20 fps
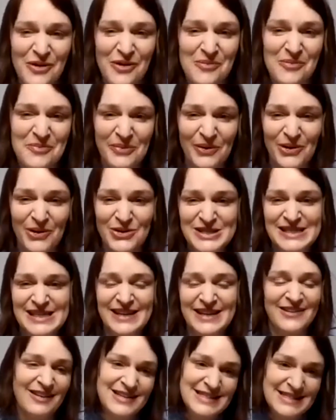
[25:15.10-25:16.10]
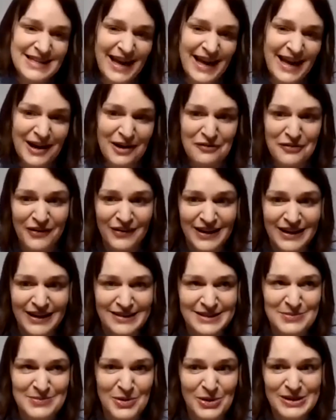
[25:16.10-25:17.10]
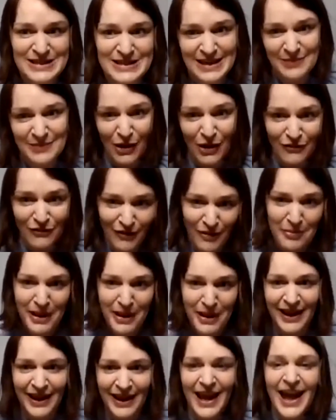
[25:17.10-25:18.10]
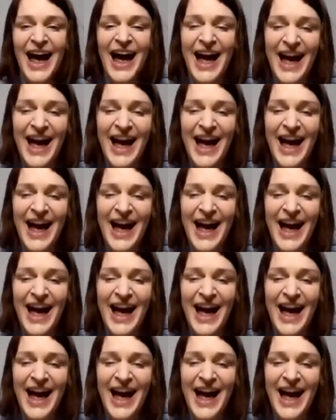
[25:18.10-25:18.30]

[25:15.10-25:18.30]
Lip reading: from us here in the ITTN, our very little small team of me,